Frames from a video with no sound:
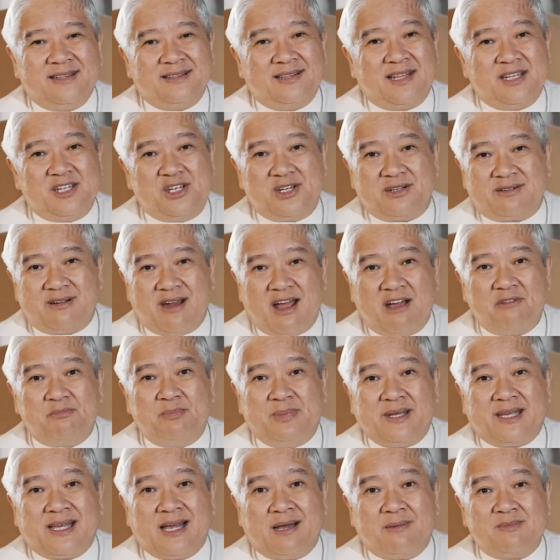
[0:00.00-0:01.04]
the giraffe
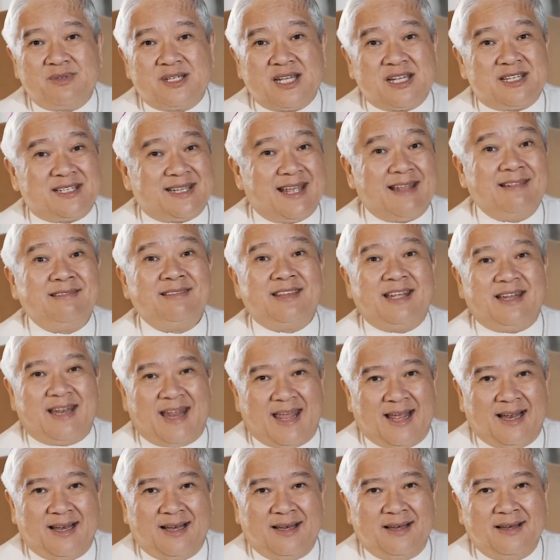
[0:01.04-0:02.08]
becomes a
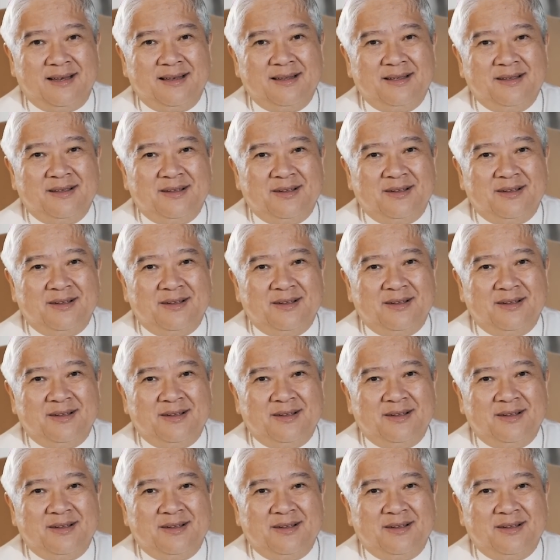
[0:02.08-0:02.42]
sentinel